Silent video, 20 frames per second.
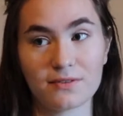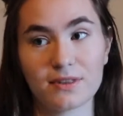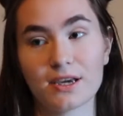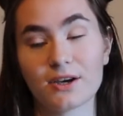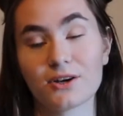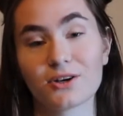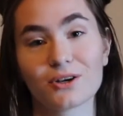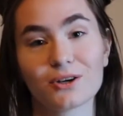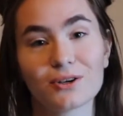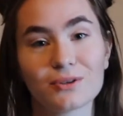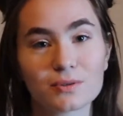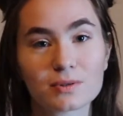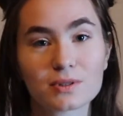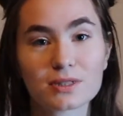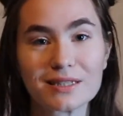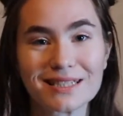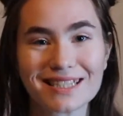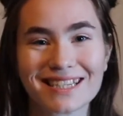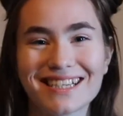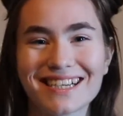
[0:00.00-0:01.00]
their
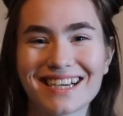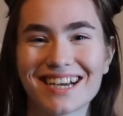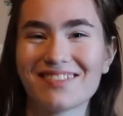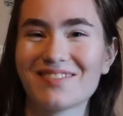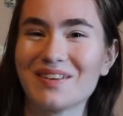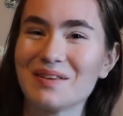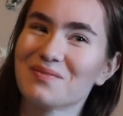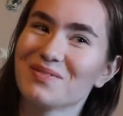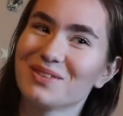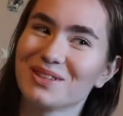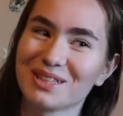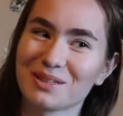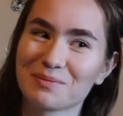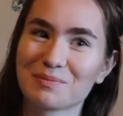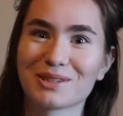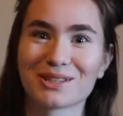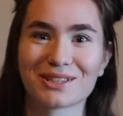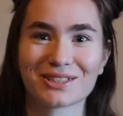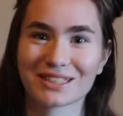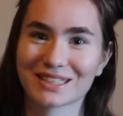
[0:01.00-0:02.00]
notes if I'm feeling
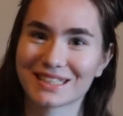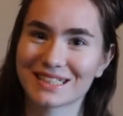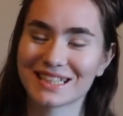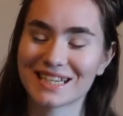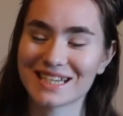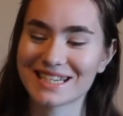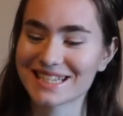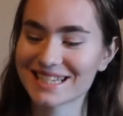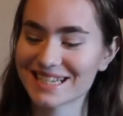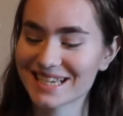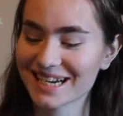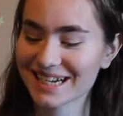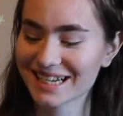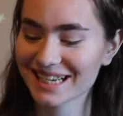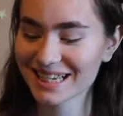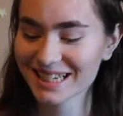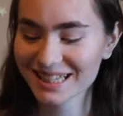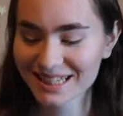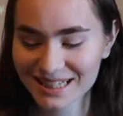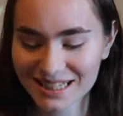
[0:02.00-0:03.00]
particularly lazy, I
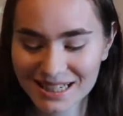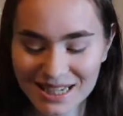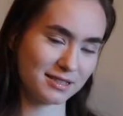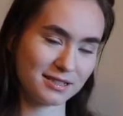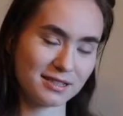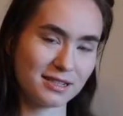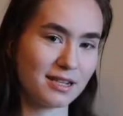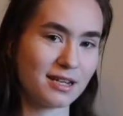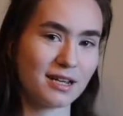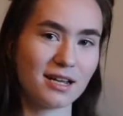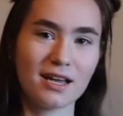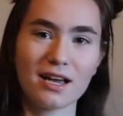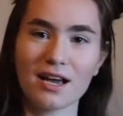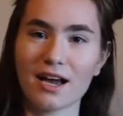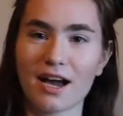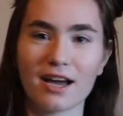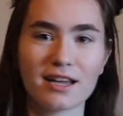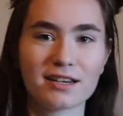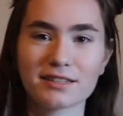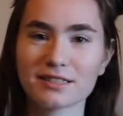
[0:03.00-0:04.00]
guess.
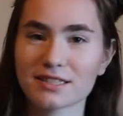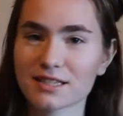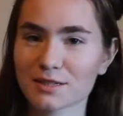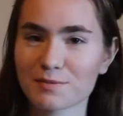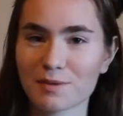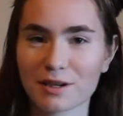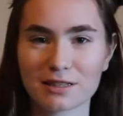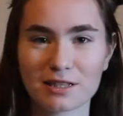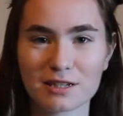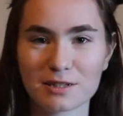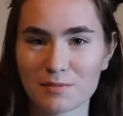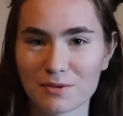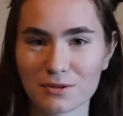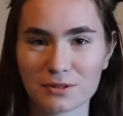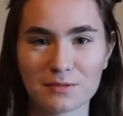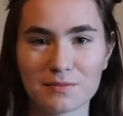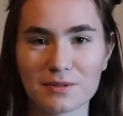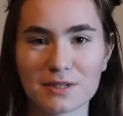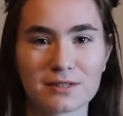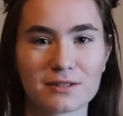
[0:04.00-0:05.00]
I didn't expect this book
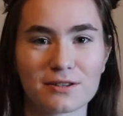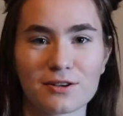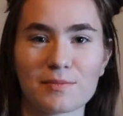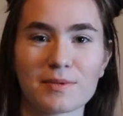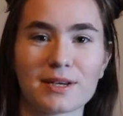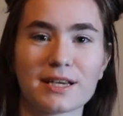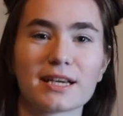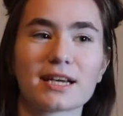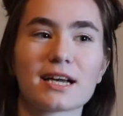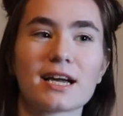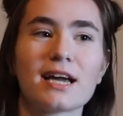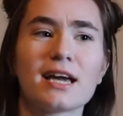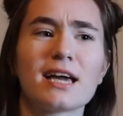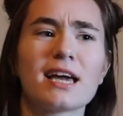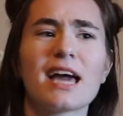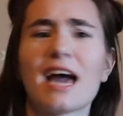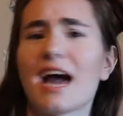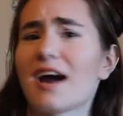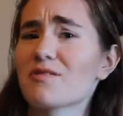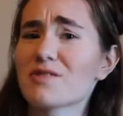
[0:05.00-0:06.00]
to be so big.
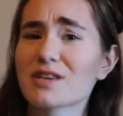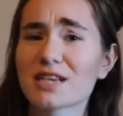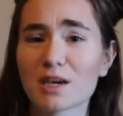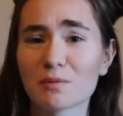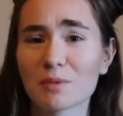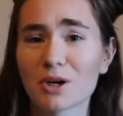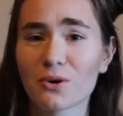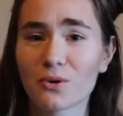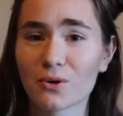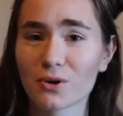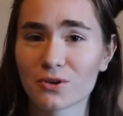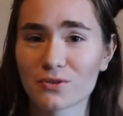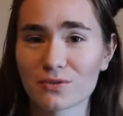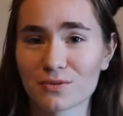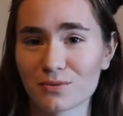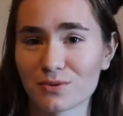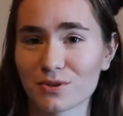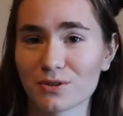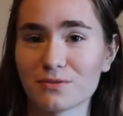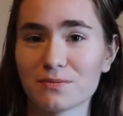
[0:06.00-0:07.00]
Every time I order
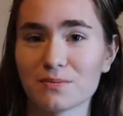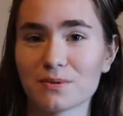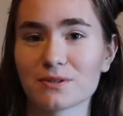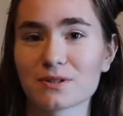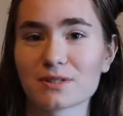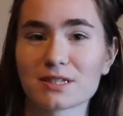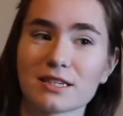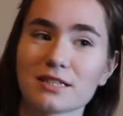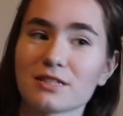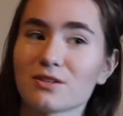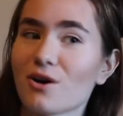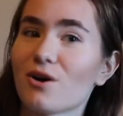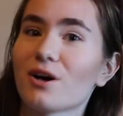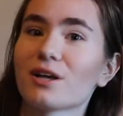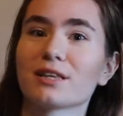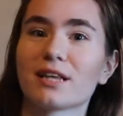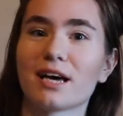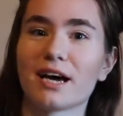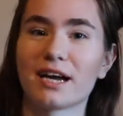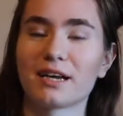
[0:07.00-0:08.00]
from Thrift Books, it's
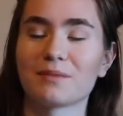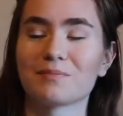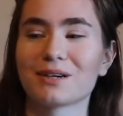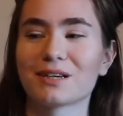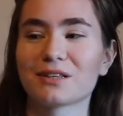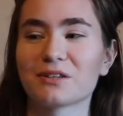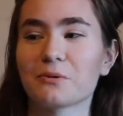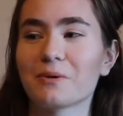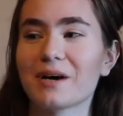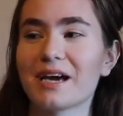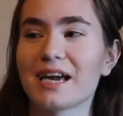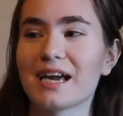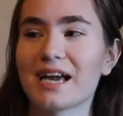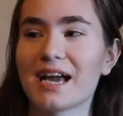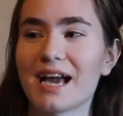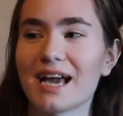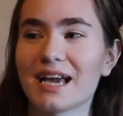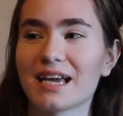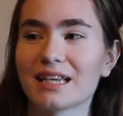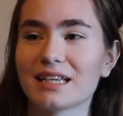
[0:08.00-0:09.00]
online by the way,
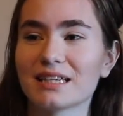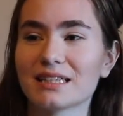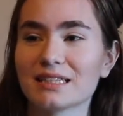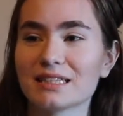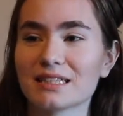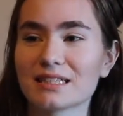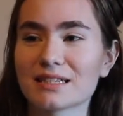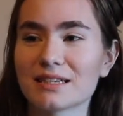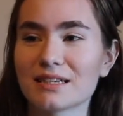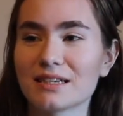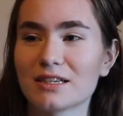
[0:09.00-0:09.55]
and